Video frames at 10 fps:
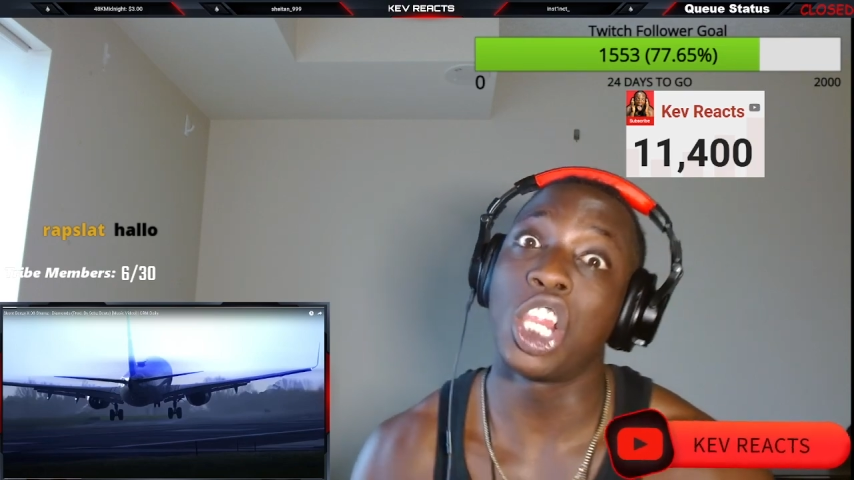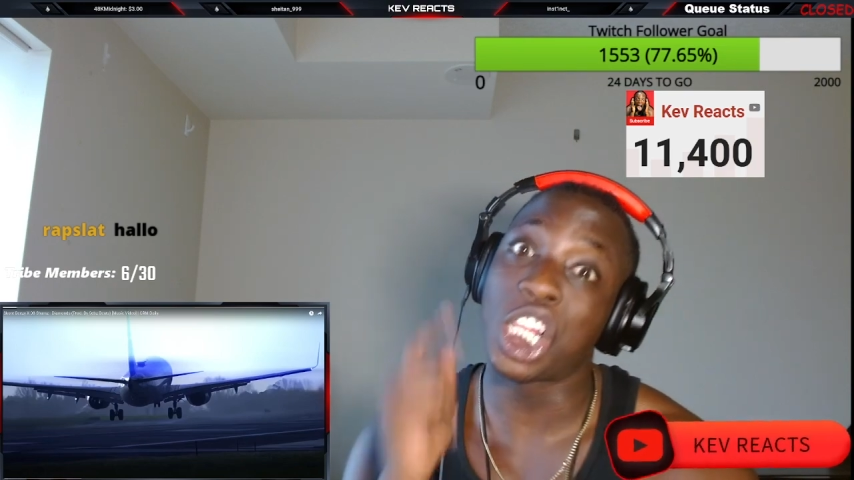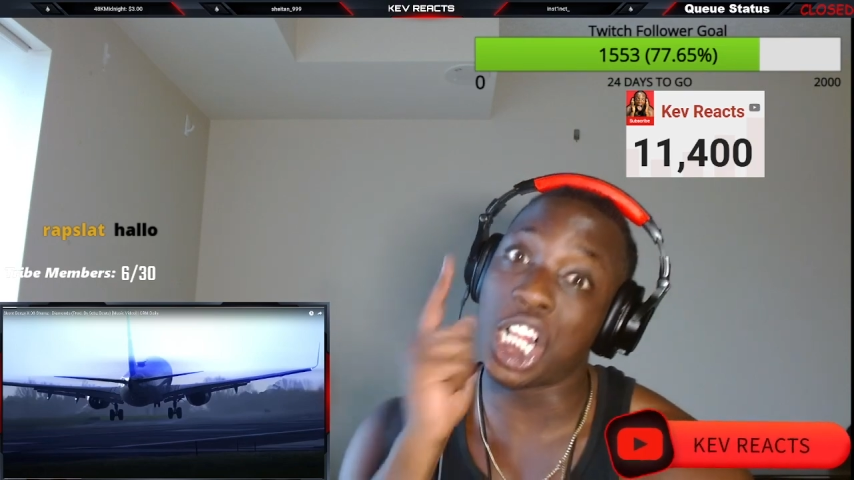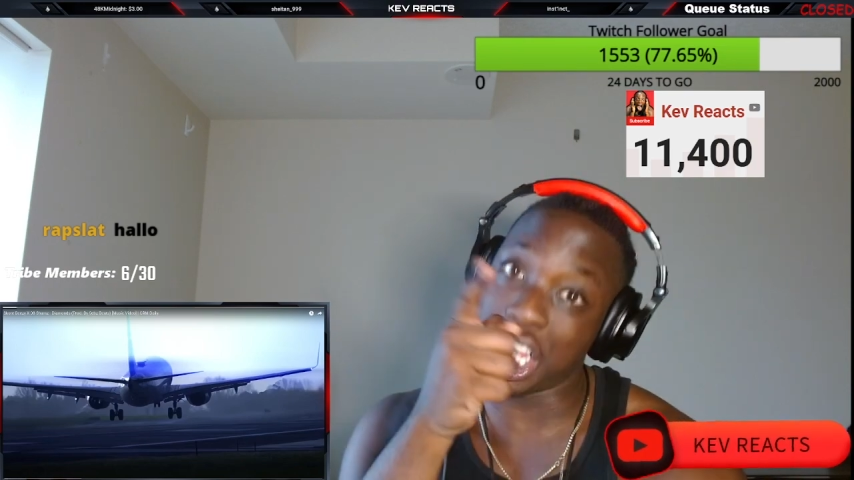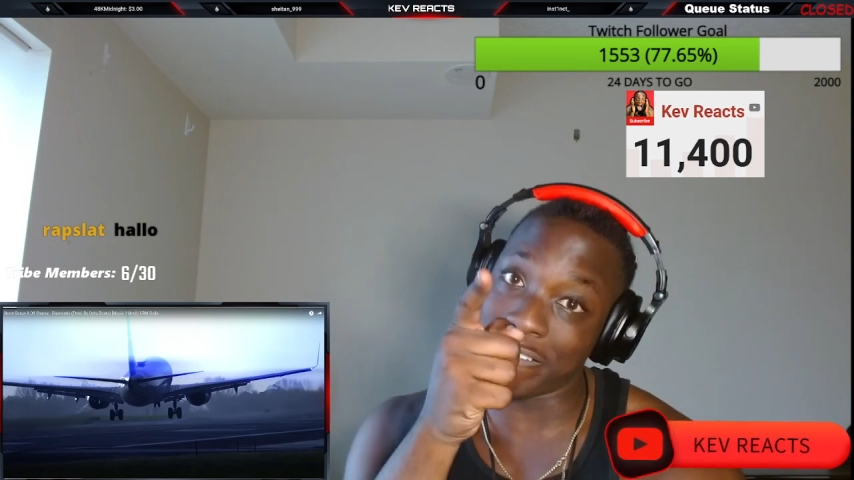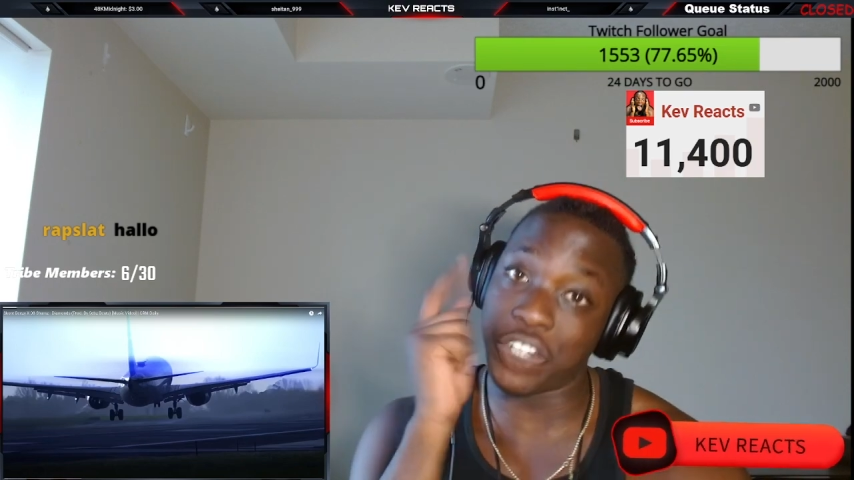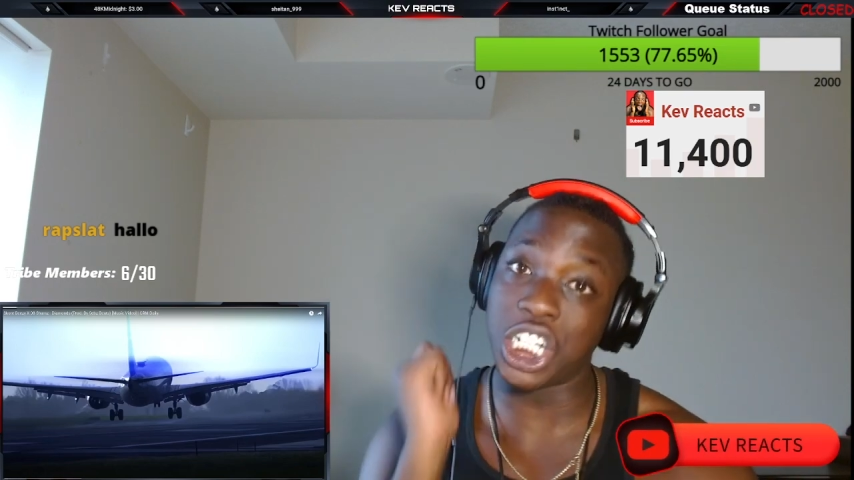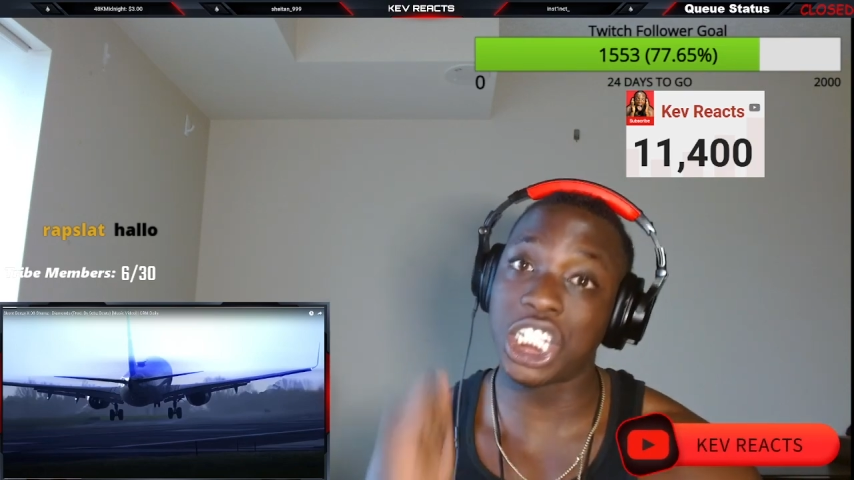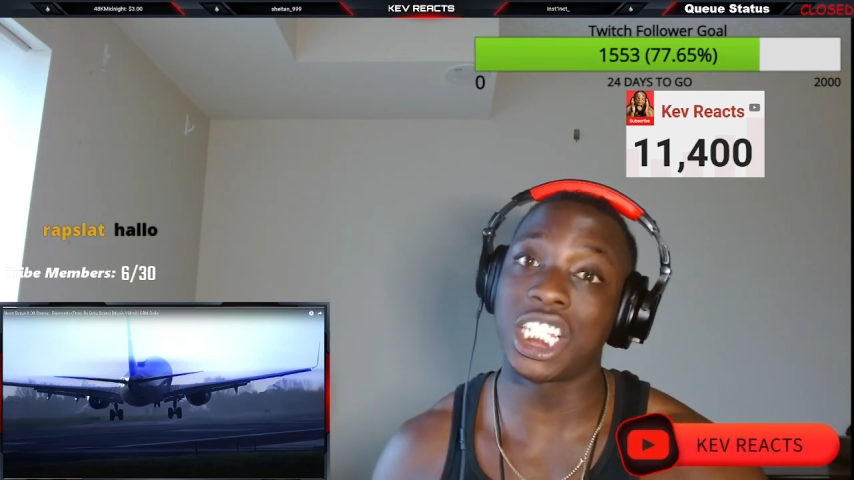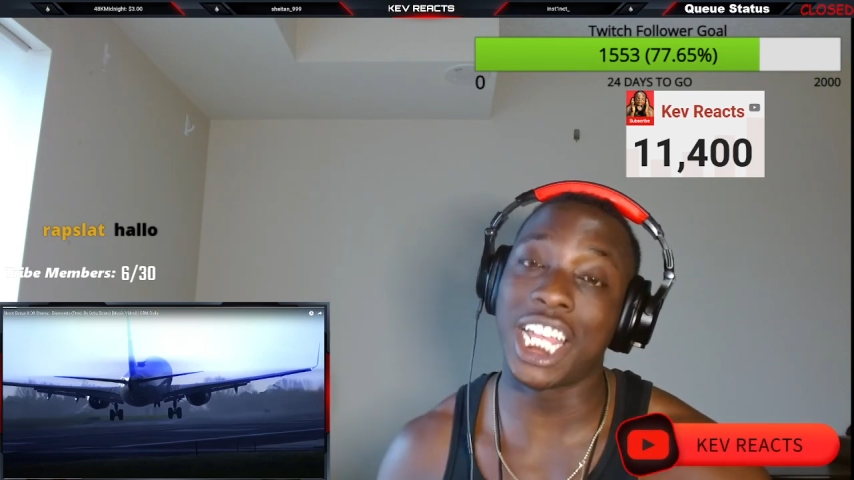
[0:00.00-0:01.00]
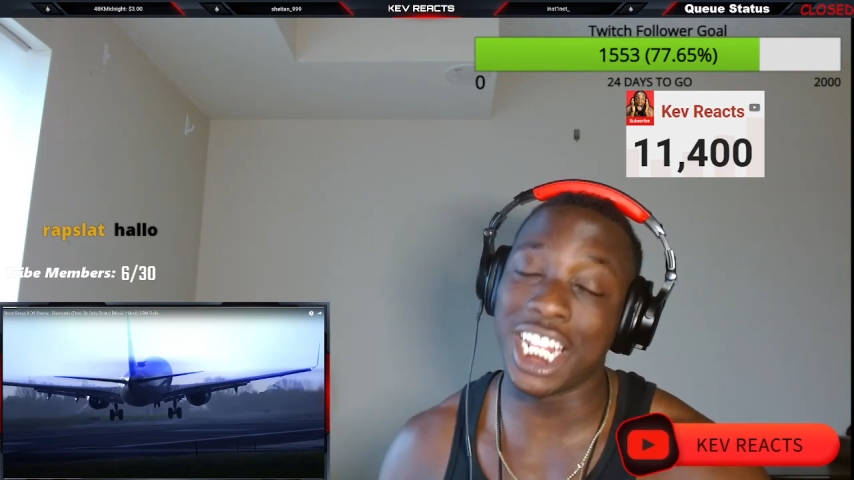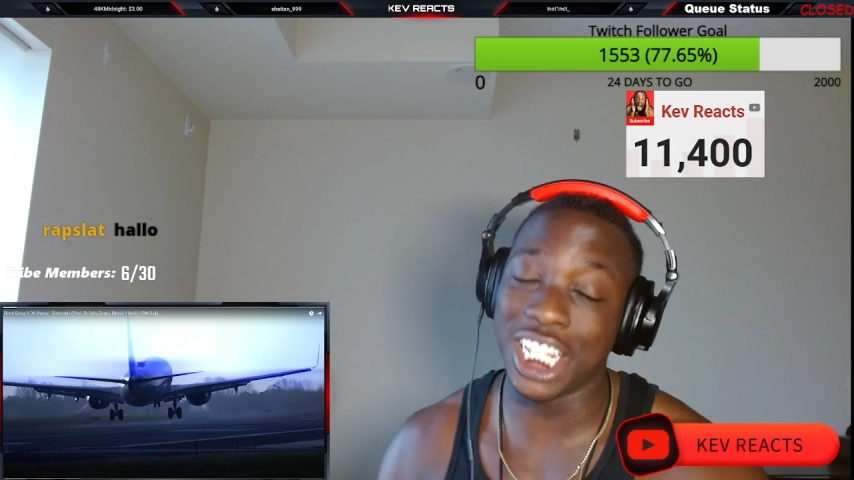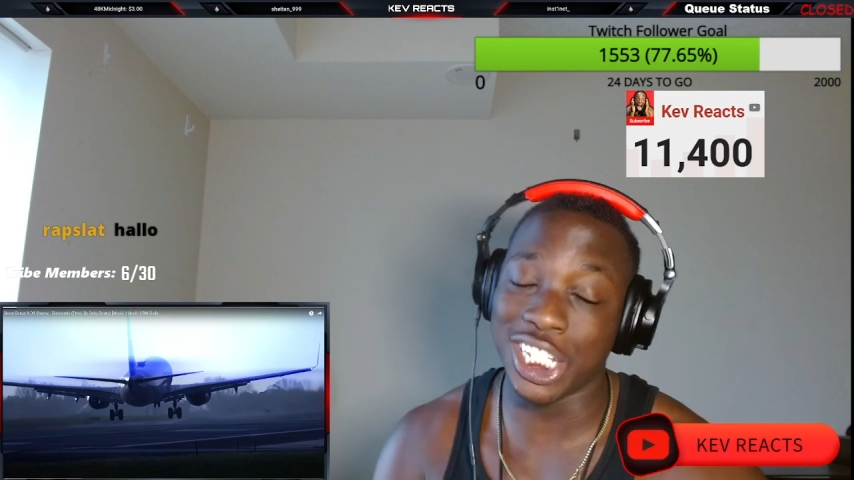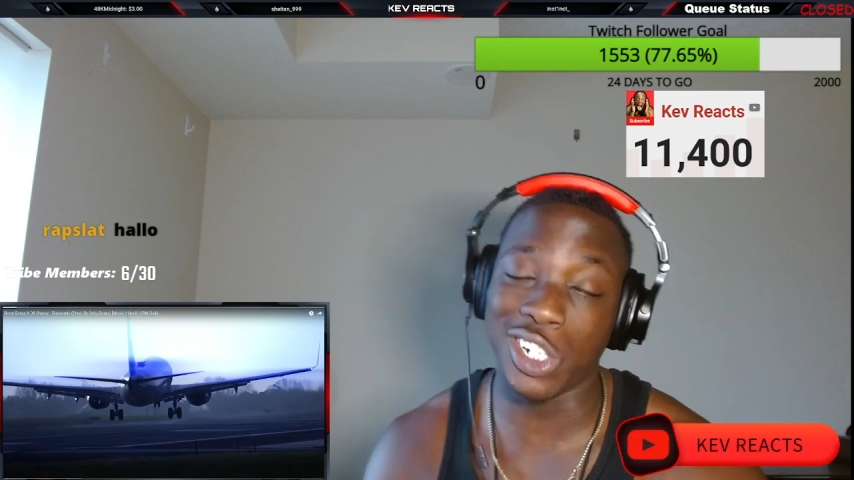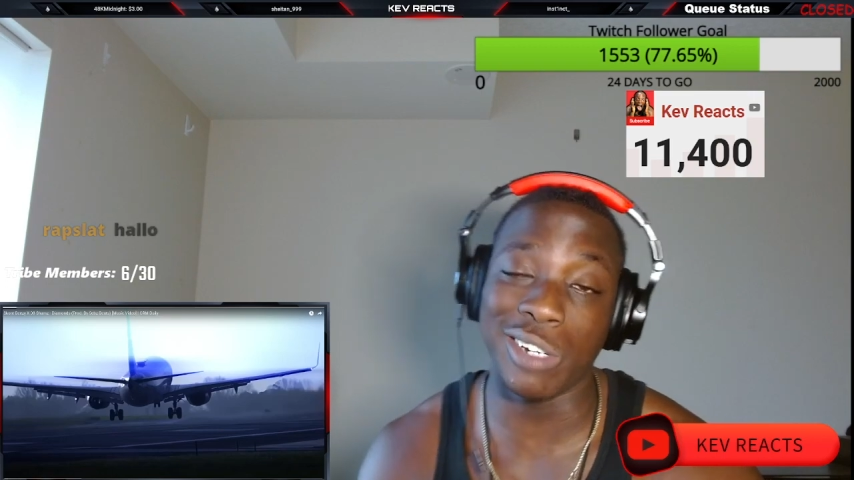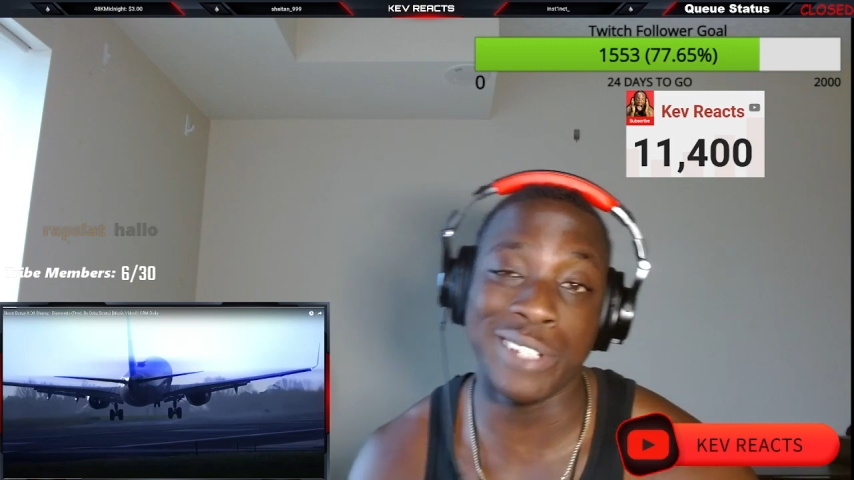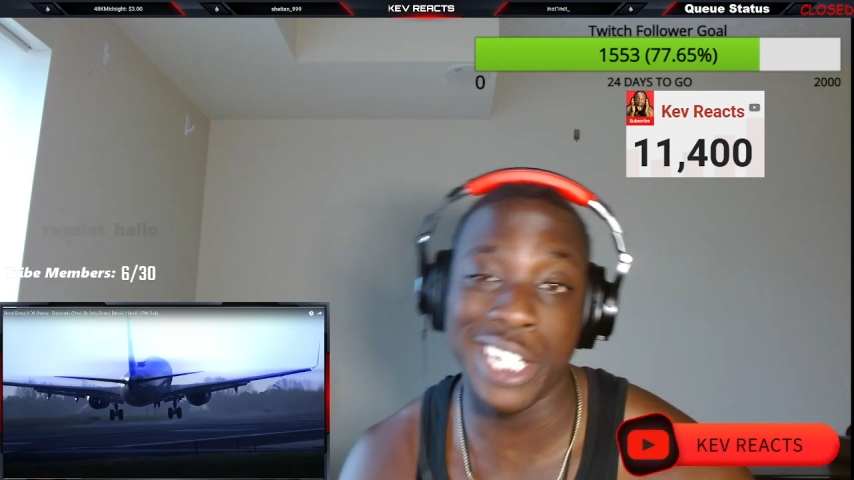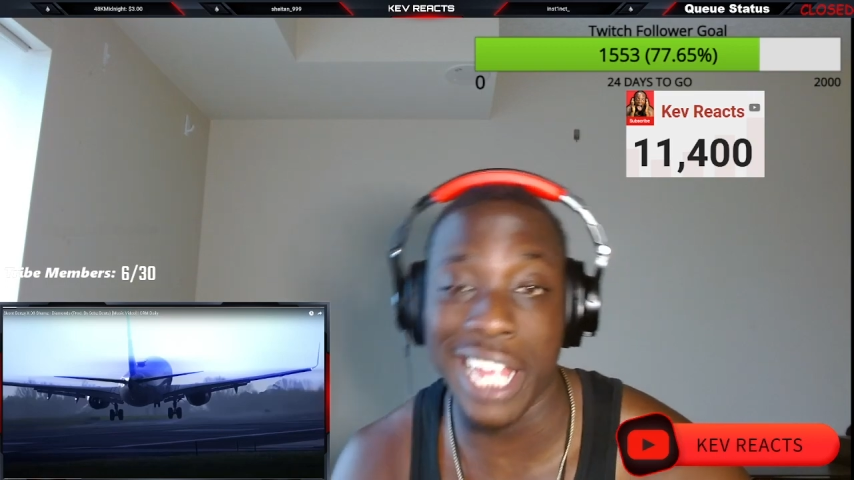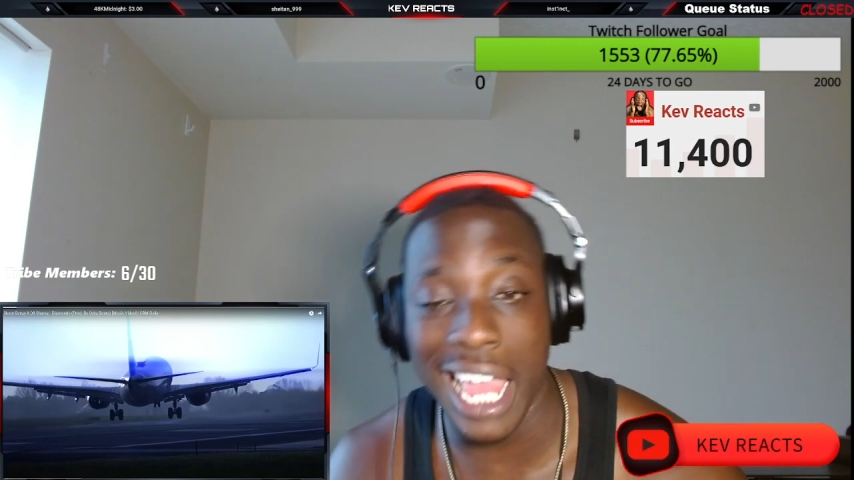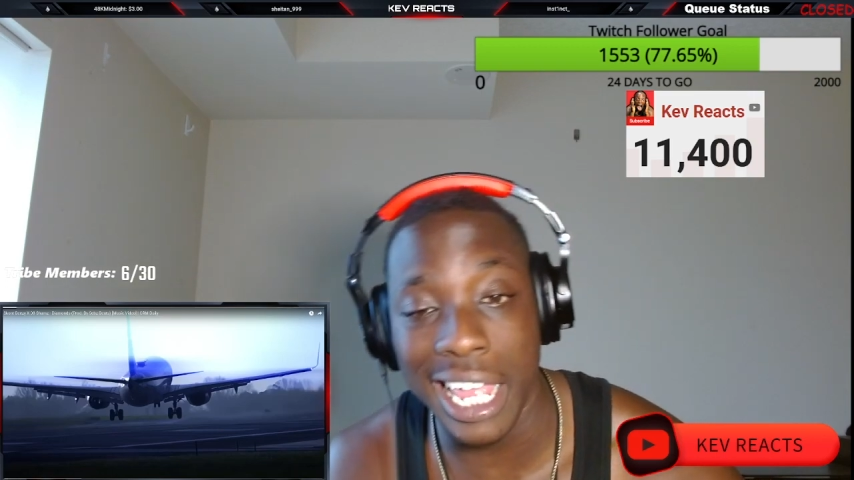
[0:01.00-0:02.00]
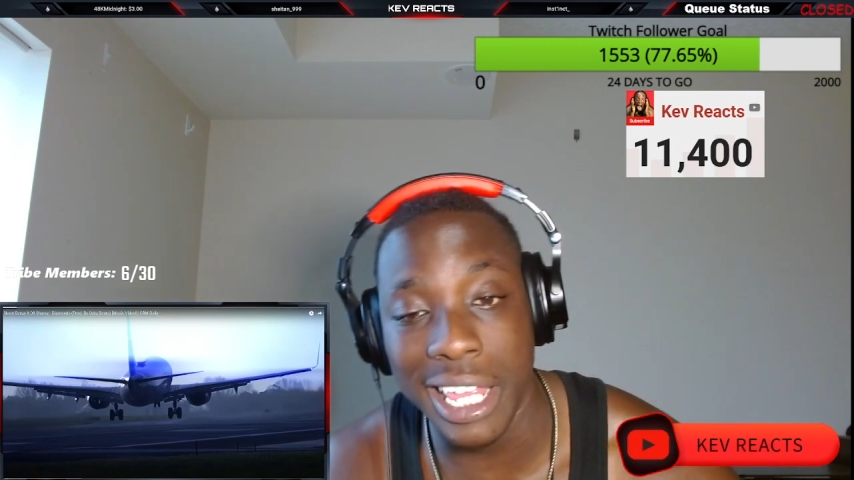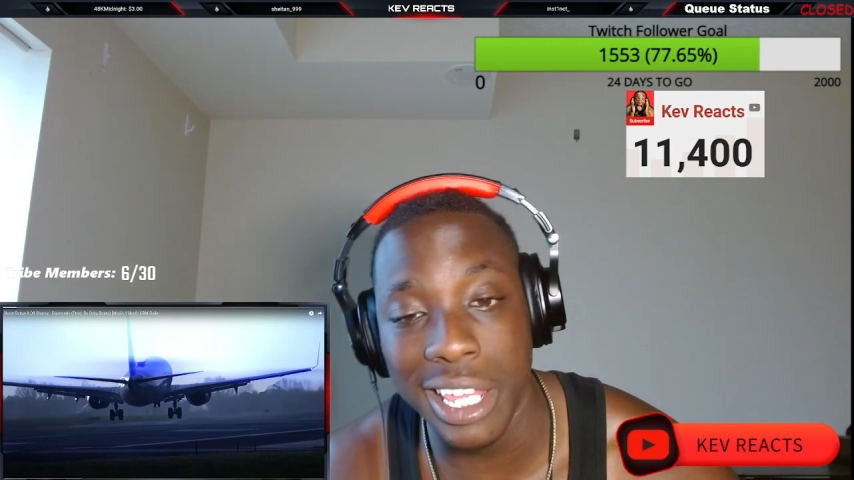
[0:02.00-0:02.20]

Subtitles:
Click the first link in the description, gangy.